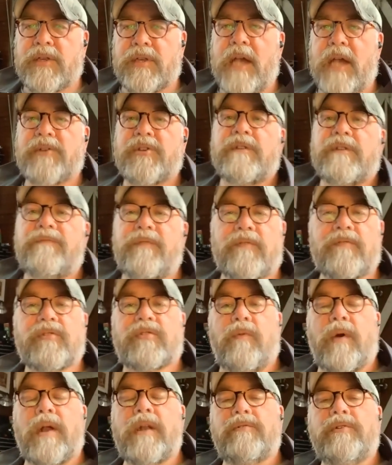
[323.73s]
actually,
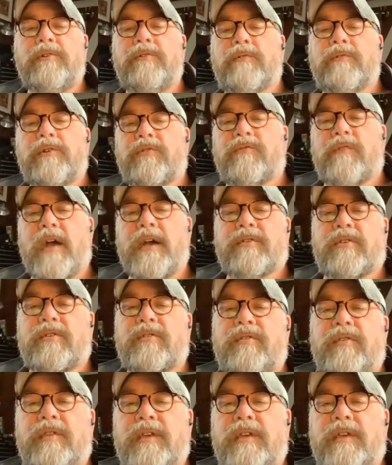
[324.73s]
first, why don't you address